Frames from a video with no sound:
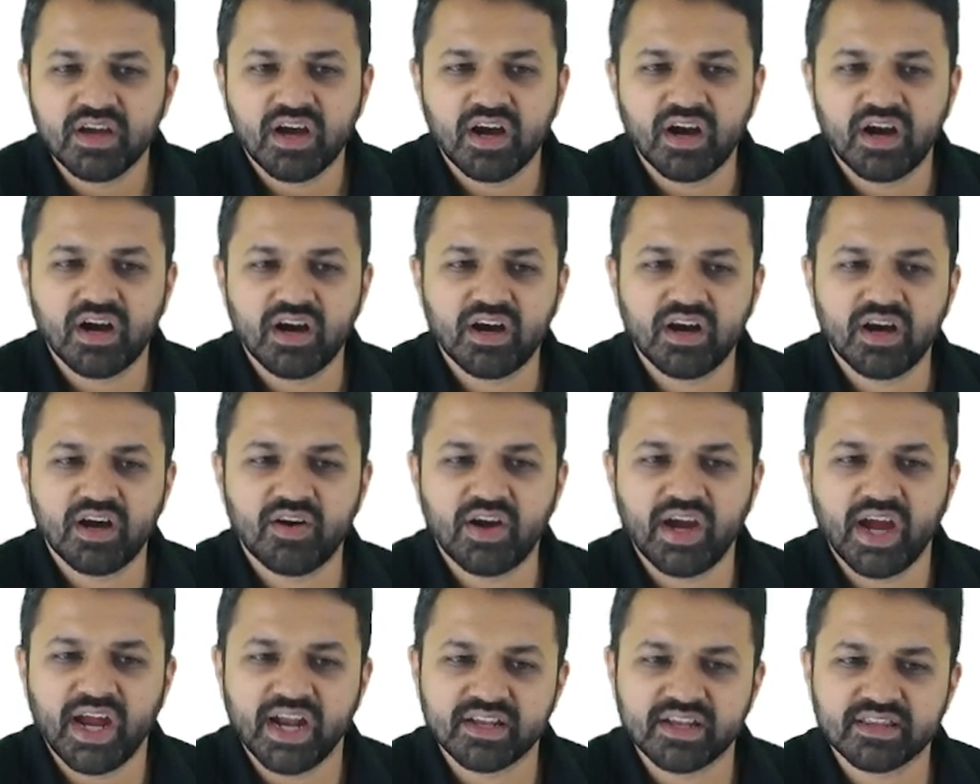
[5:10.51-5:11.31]

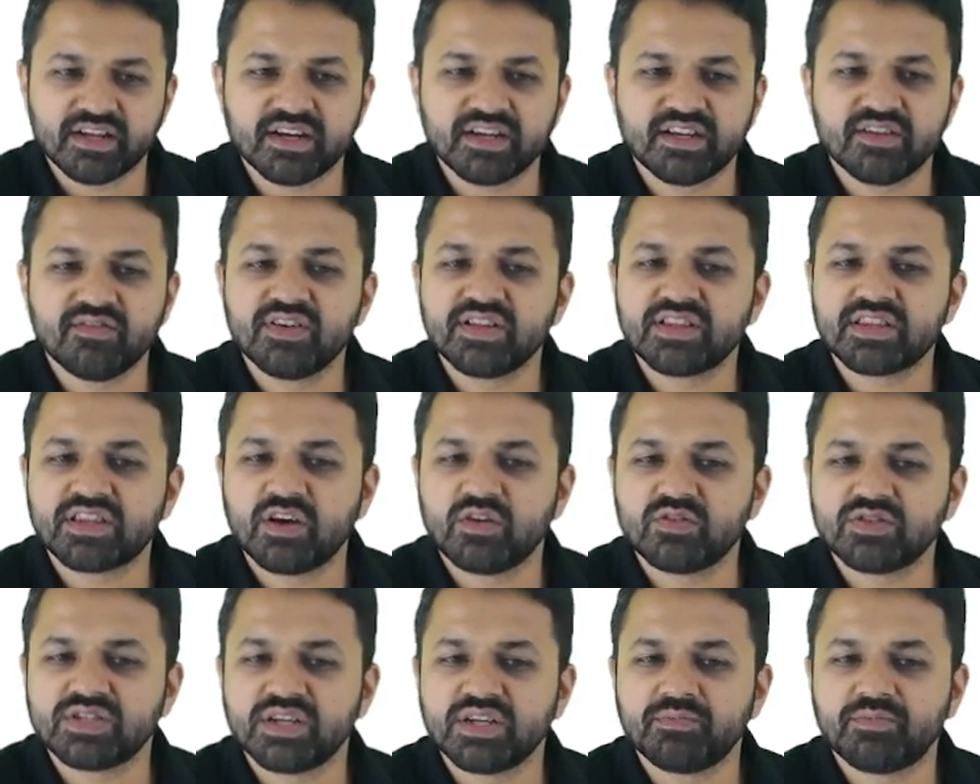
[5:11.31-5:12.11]
uh, and thirty-one
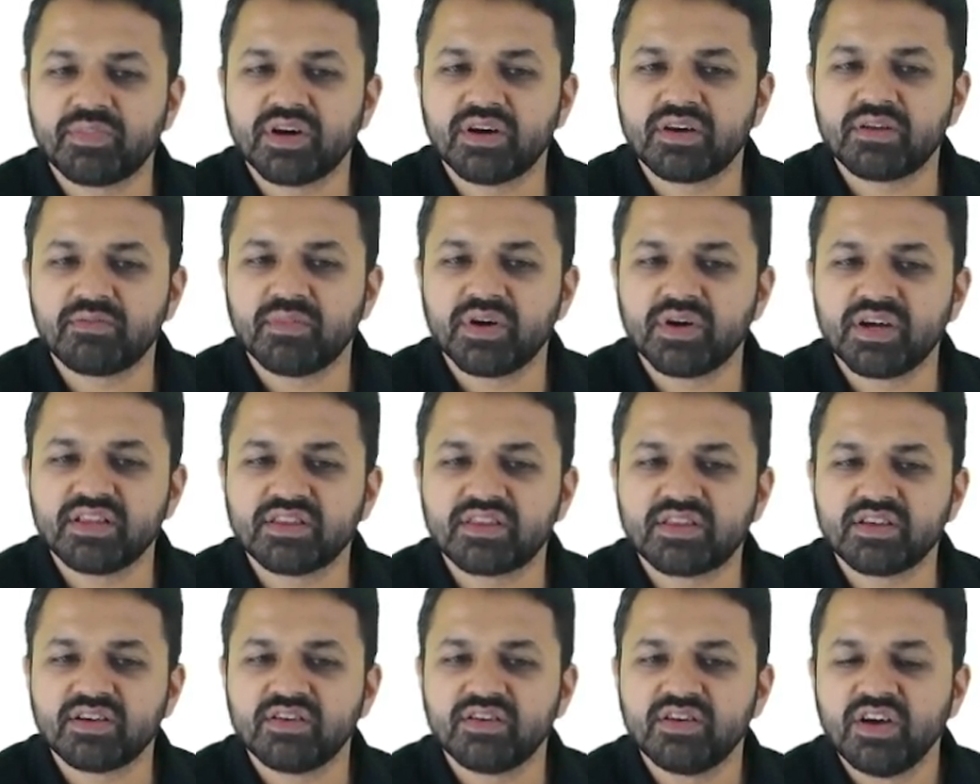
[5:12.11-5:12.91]
thousand per month,